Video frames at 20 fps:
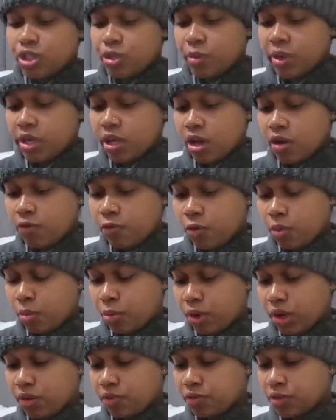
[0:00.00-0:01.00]
went out for
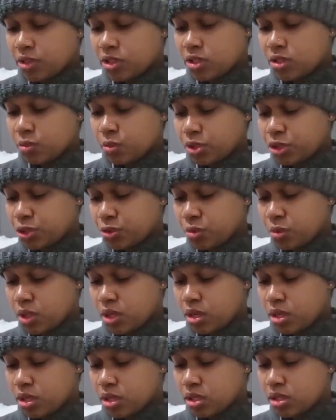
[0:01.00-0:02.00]
breakfast, which
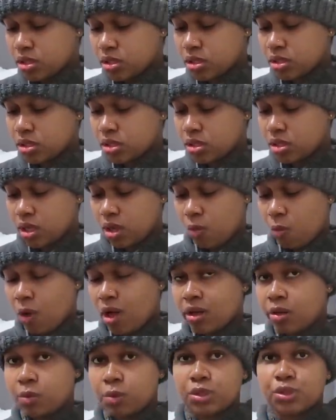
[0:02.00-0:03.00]
was, well,
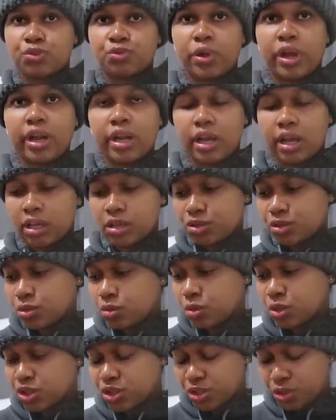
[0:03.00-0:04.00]
it was raining, so it
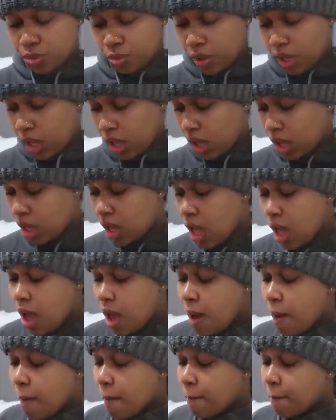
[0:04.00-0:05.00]
was just okay.
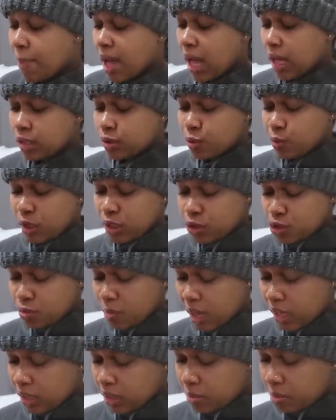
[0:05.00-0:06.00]
But we went to
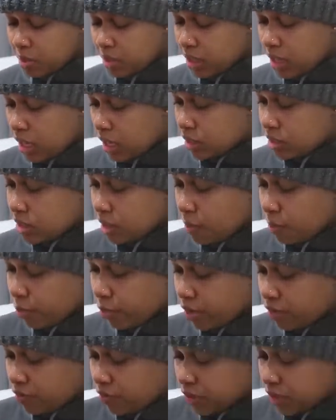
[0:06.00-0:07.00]
Mag and Bean, had some
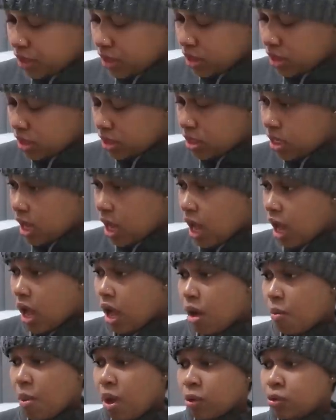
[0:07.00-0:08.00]
breakfast.
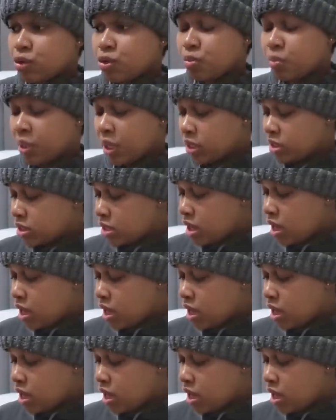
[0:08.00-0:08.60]
I also picked